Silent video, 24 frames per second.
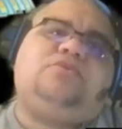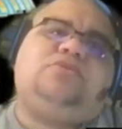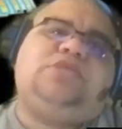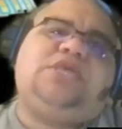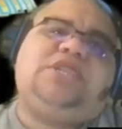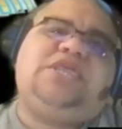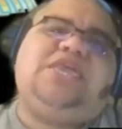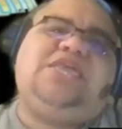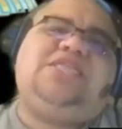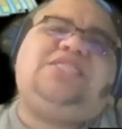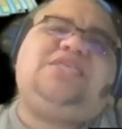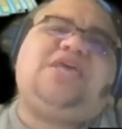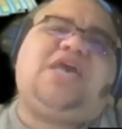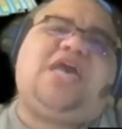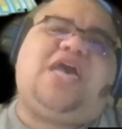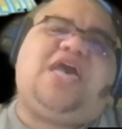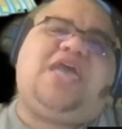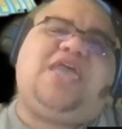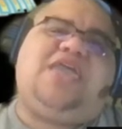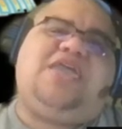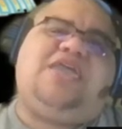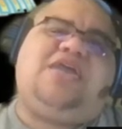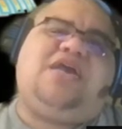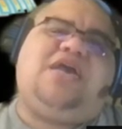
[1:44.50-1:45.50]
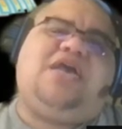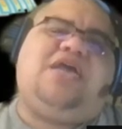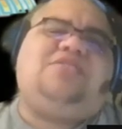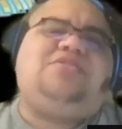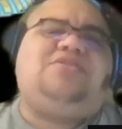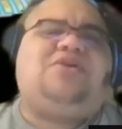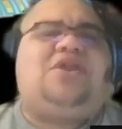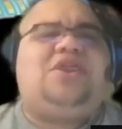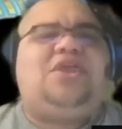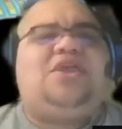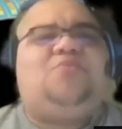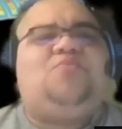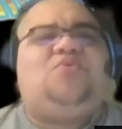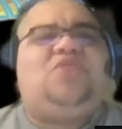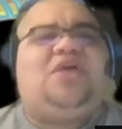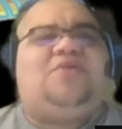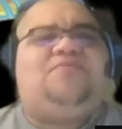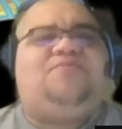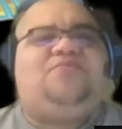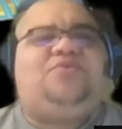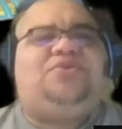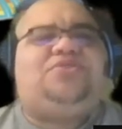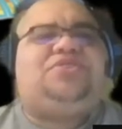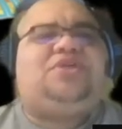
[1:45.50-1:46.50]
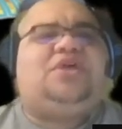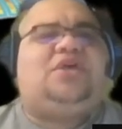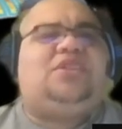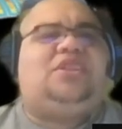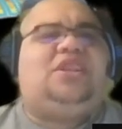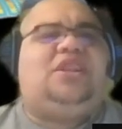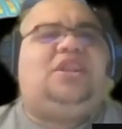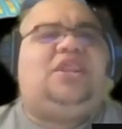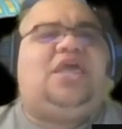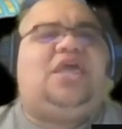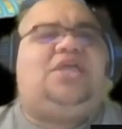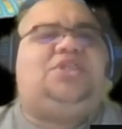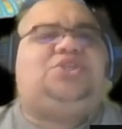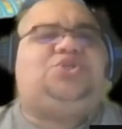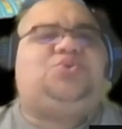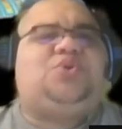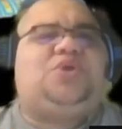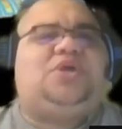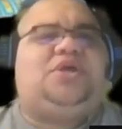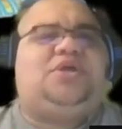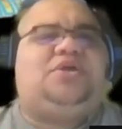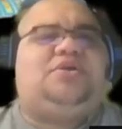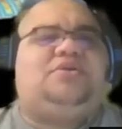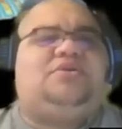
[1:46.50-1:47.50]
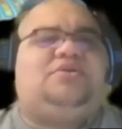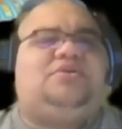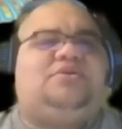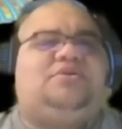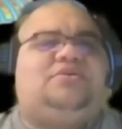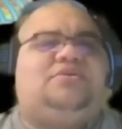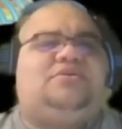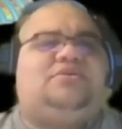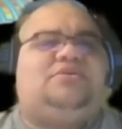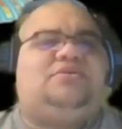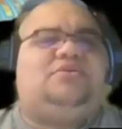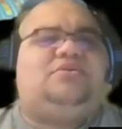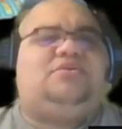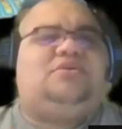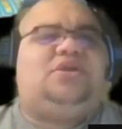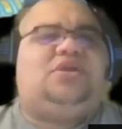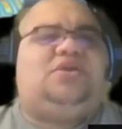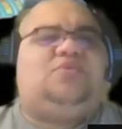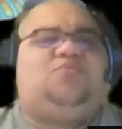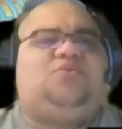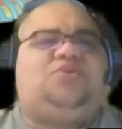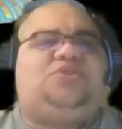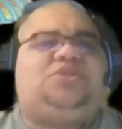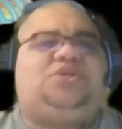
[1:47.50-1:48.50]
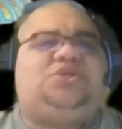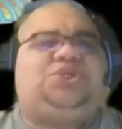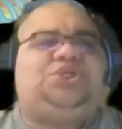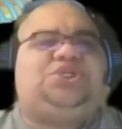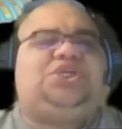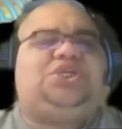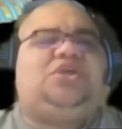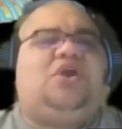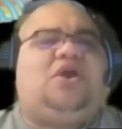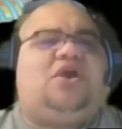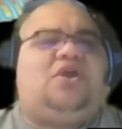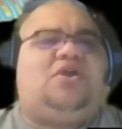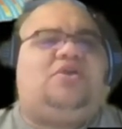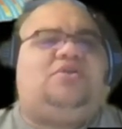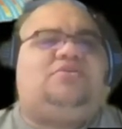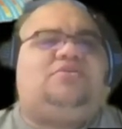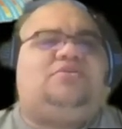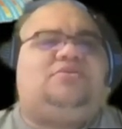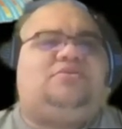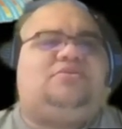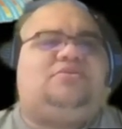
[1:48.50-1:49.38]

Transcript: Did he die? I thought he left with the Levantra with the Shi'ar.